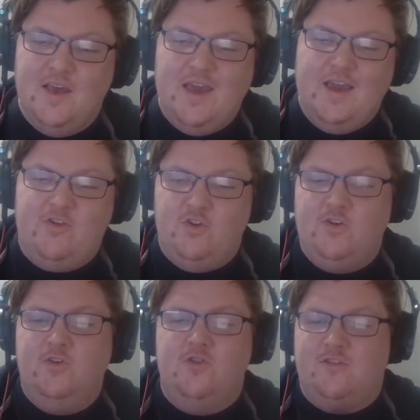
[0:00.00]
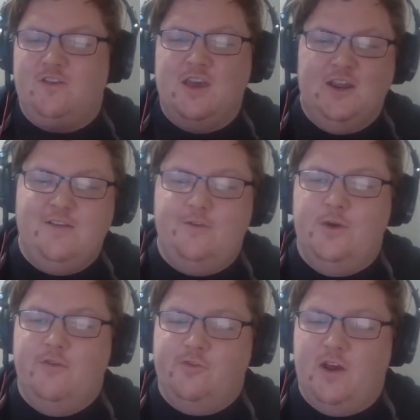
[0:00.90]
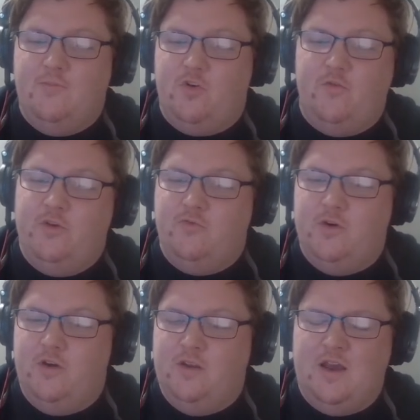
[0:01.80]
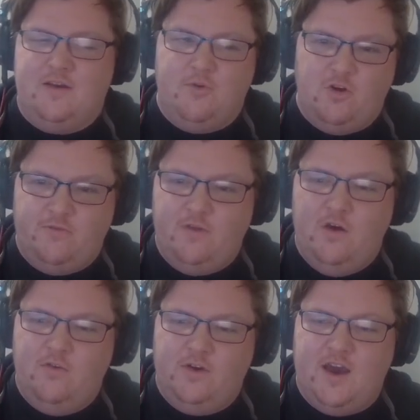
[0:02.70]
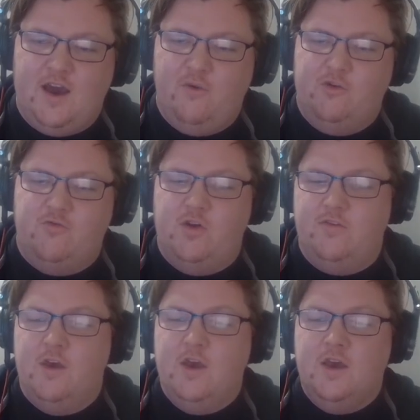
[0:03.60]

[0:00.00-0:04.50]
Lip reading: he should do just to get an easy win over Tybura, which was not Tybura, over Tai, which was